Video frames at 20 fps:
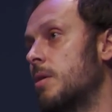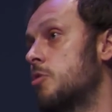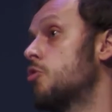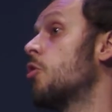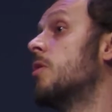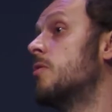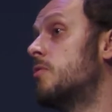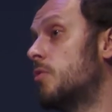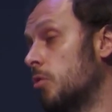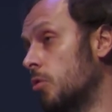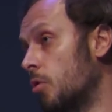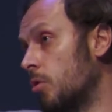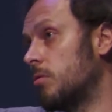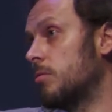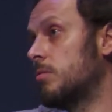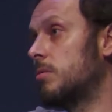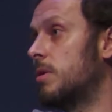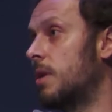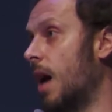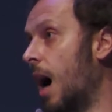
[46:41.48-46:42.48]
So if you
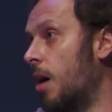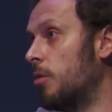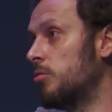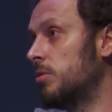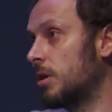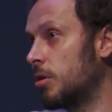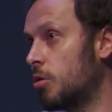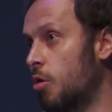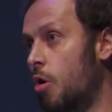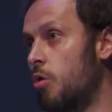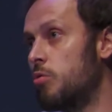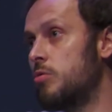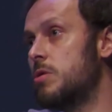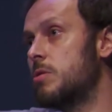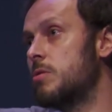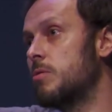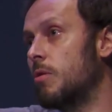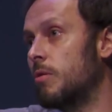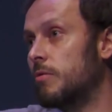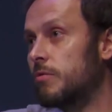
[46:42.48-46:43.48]
look down the
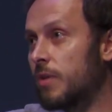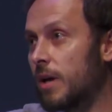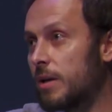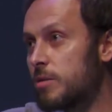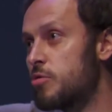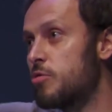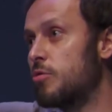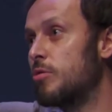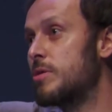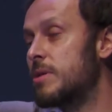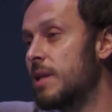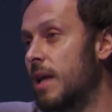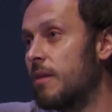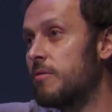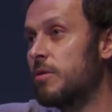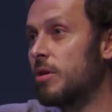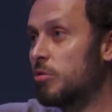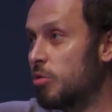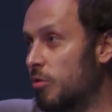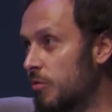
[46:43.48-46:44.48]
coast of
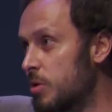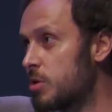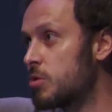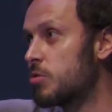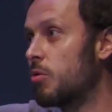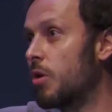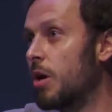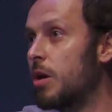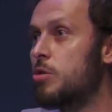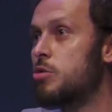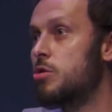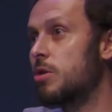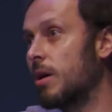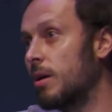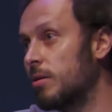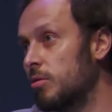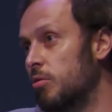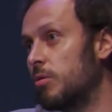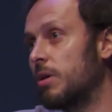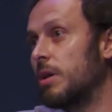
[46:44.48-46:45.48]
ex-Yugoslavia towards Croatia
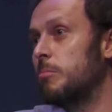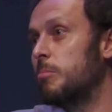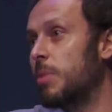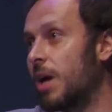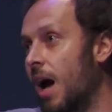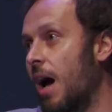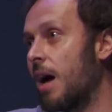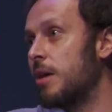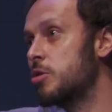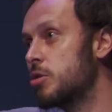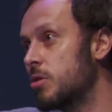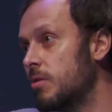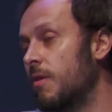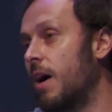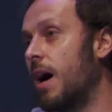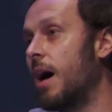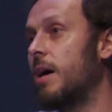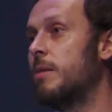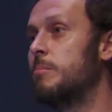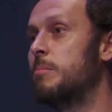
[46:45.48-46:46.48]
and look at Brač,
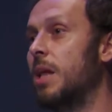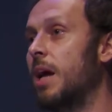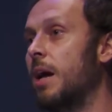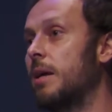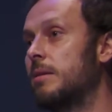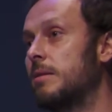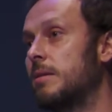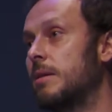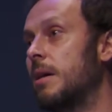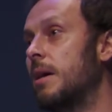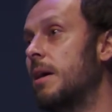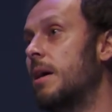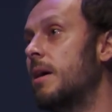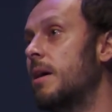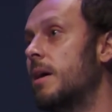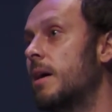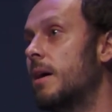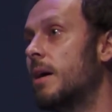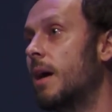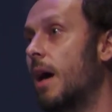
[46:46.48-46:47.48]
Hvar, Mljet,
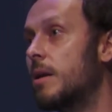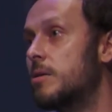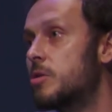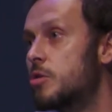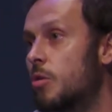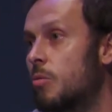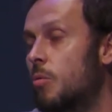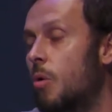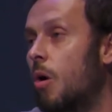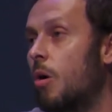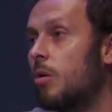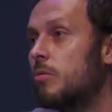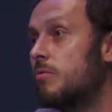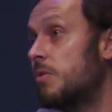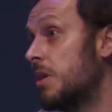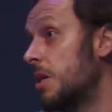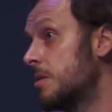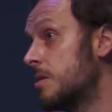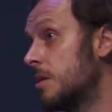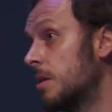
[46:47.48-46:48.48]
and so on,
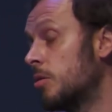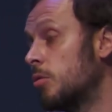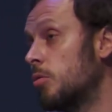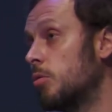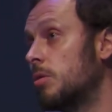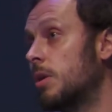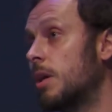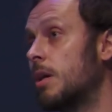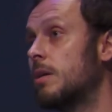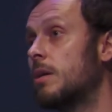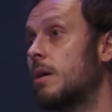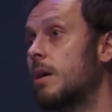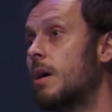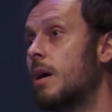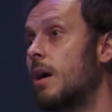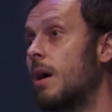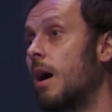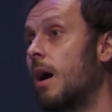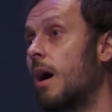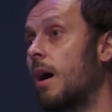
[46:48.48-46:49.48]
these including,
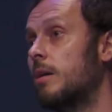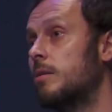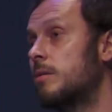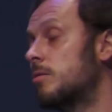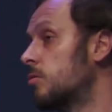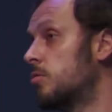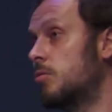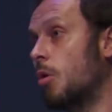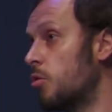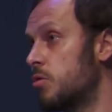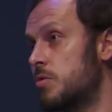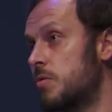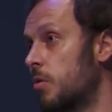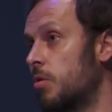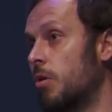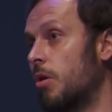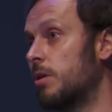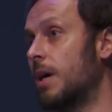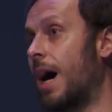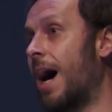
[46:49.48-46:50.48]
uh, those were
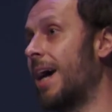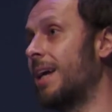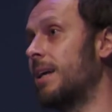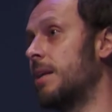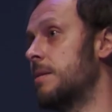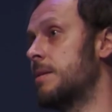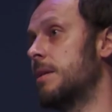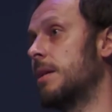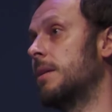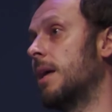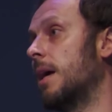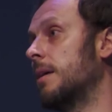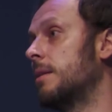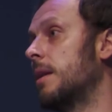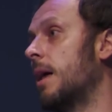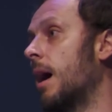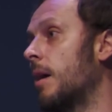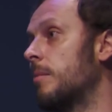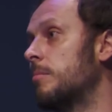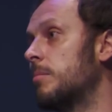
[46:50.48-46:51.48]
not islands at that
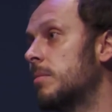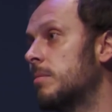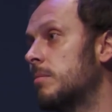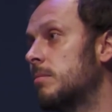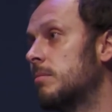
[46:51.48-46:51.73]
time.